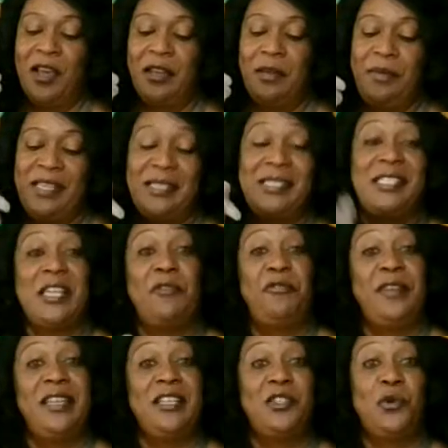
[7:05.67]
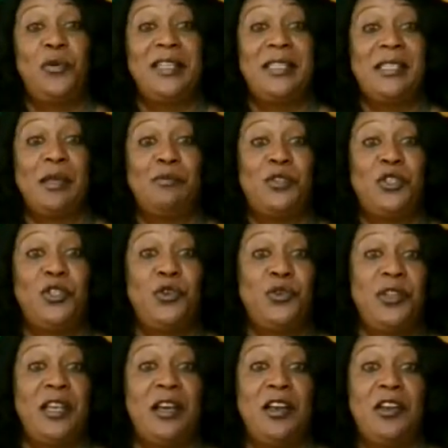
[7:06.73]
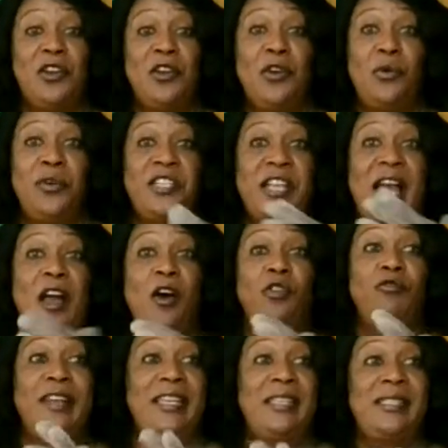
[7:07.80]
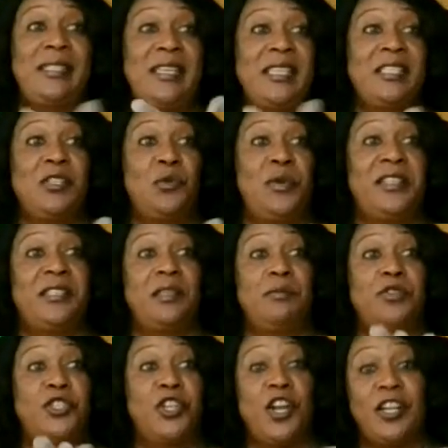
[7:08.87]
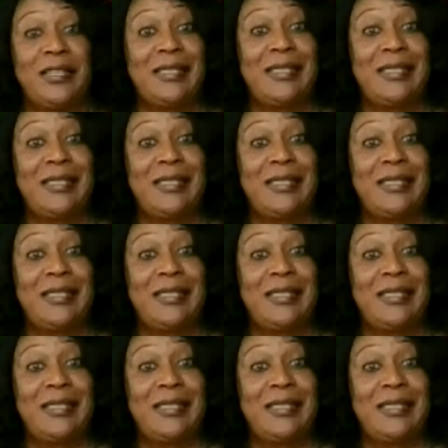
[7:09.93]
going to be stuffing it with some tuna, which I already seasoned with some jerk